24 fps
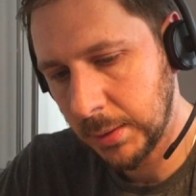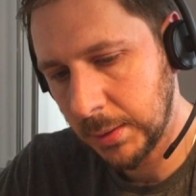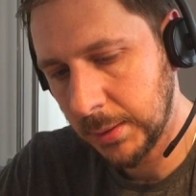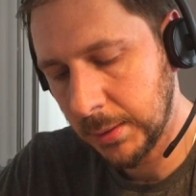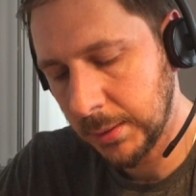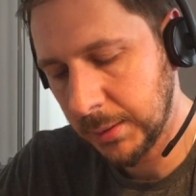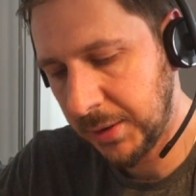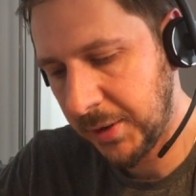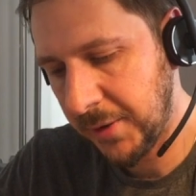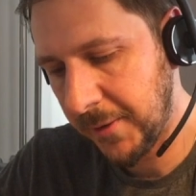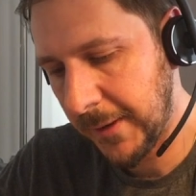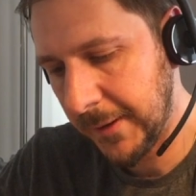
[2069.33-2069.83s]

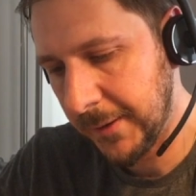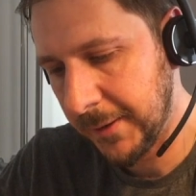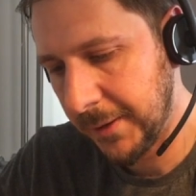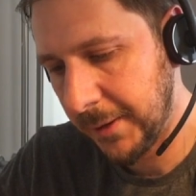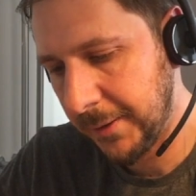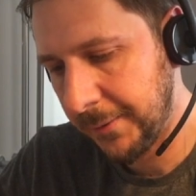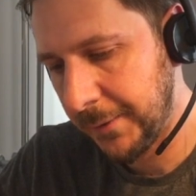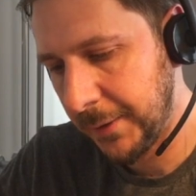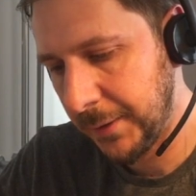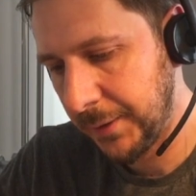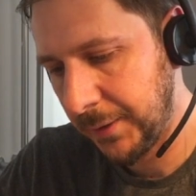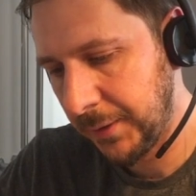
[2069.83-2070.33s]
Keyraken
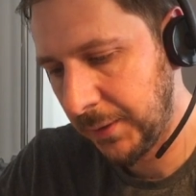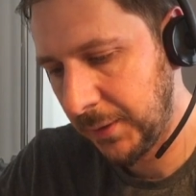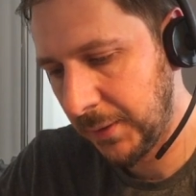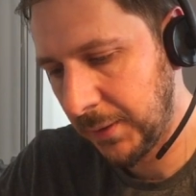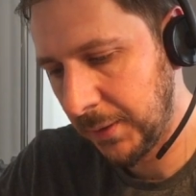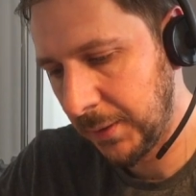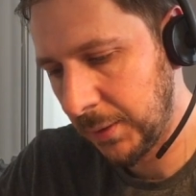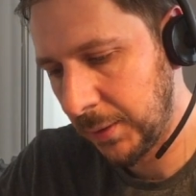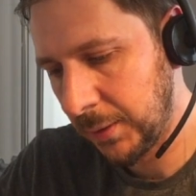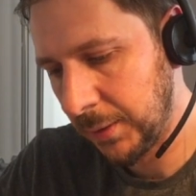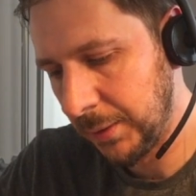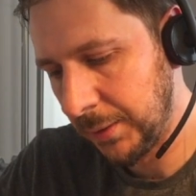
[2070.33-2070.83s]

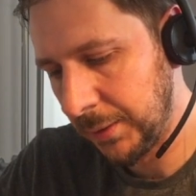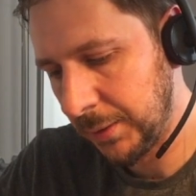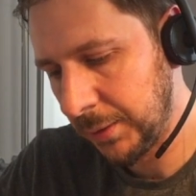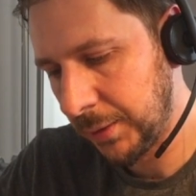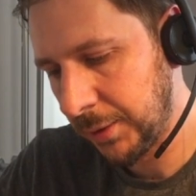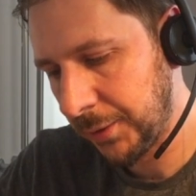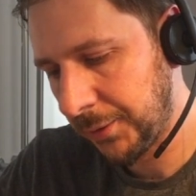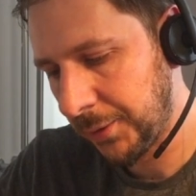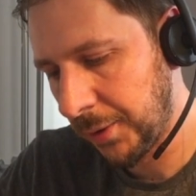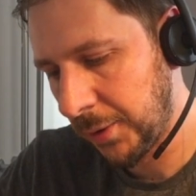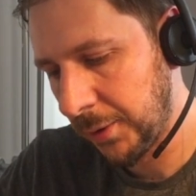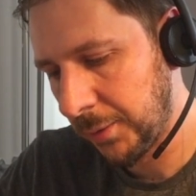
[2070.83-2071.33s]
advanced
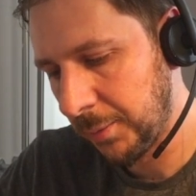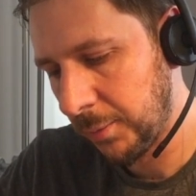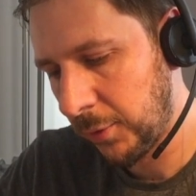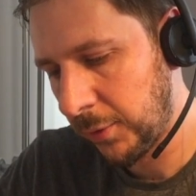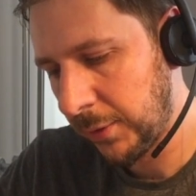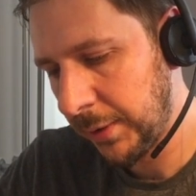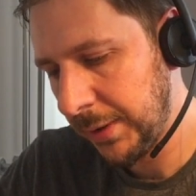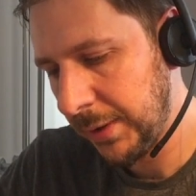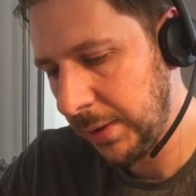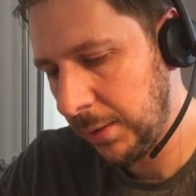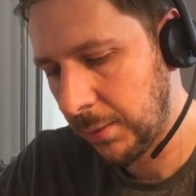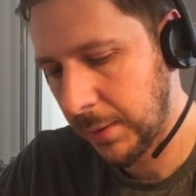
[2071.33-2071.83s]
cost a lot
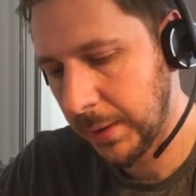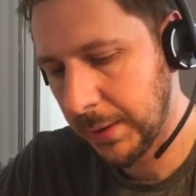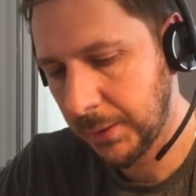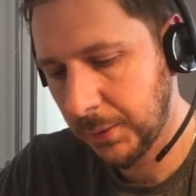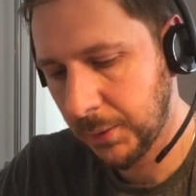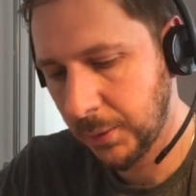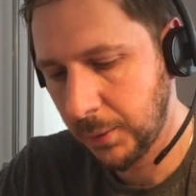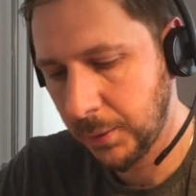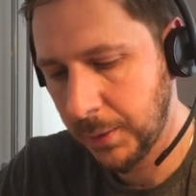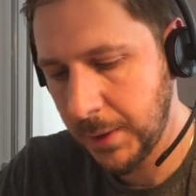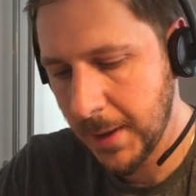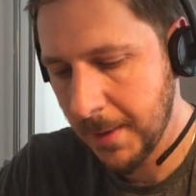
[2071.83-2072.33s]
more anyway.
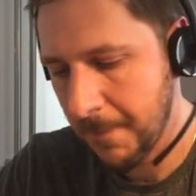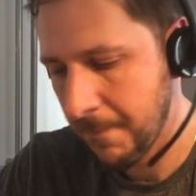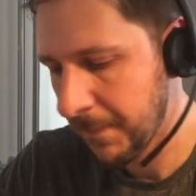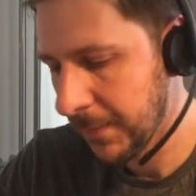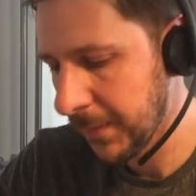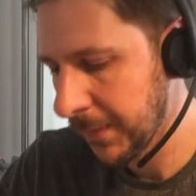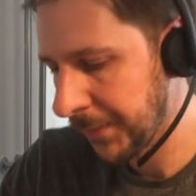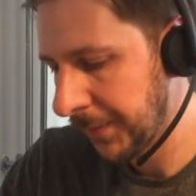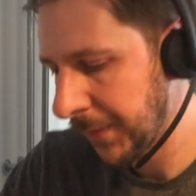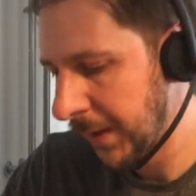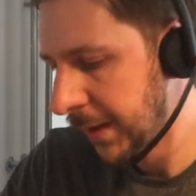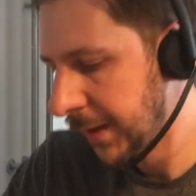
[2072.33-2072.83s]
So yeah,
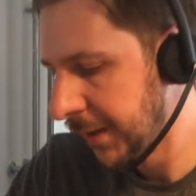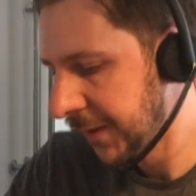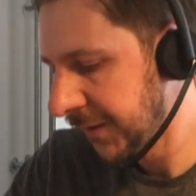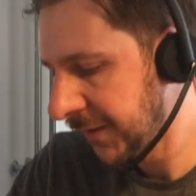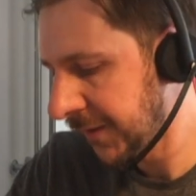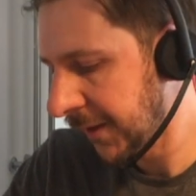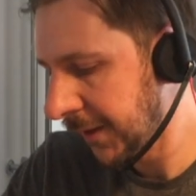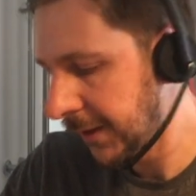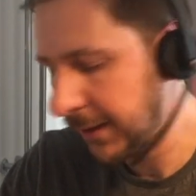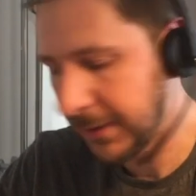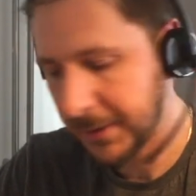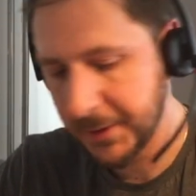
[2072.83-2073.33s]

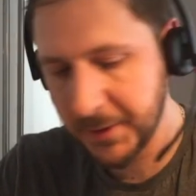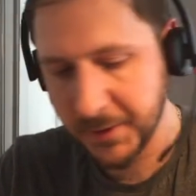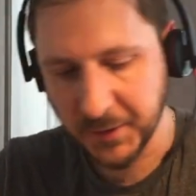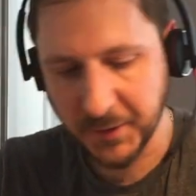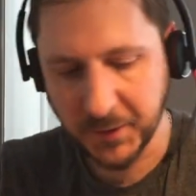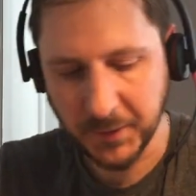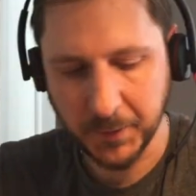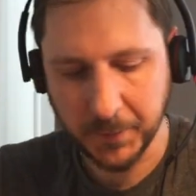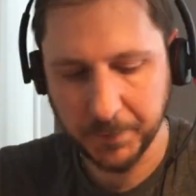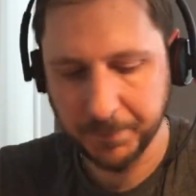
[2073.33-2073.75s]
Star Alliance.